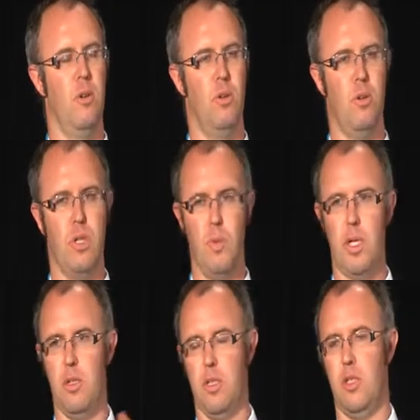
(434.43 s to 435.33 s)
Or can we
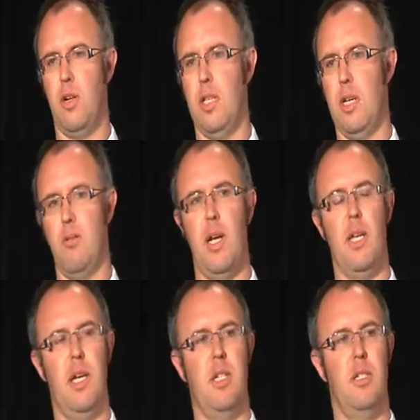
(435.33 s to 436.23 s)
concentrate that
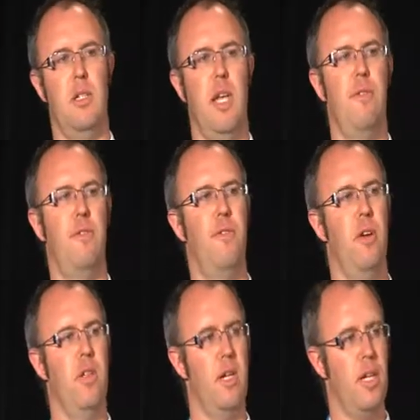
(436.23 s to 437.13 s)
radiation even
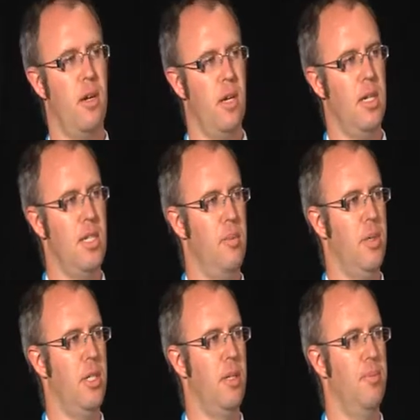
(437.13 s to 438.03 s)
further to get a higher
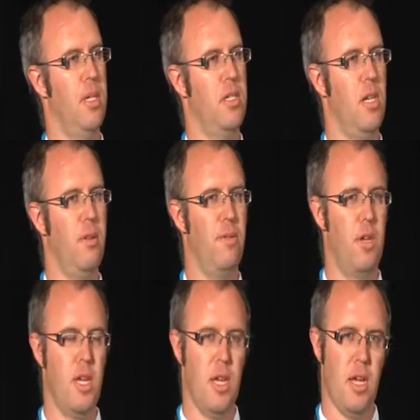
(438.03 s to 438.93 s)
temperature, but instead of
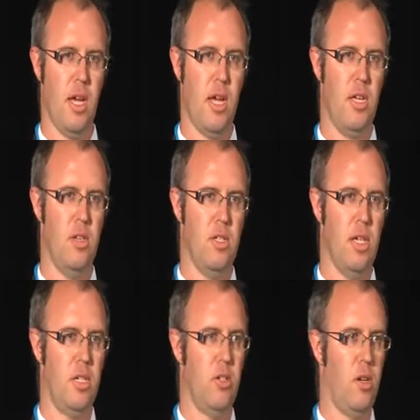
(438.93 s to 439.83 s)
using
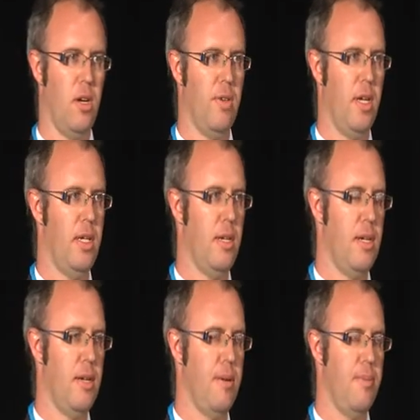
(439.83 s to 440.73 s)
that to drive
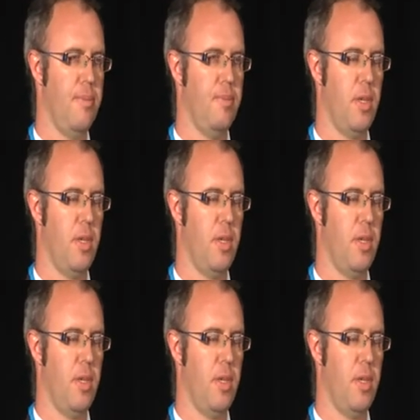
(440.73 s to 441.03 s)
a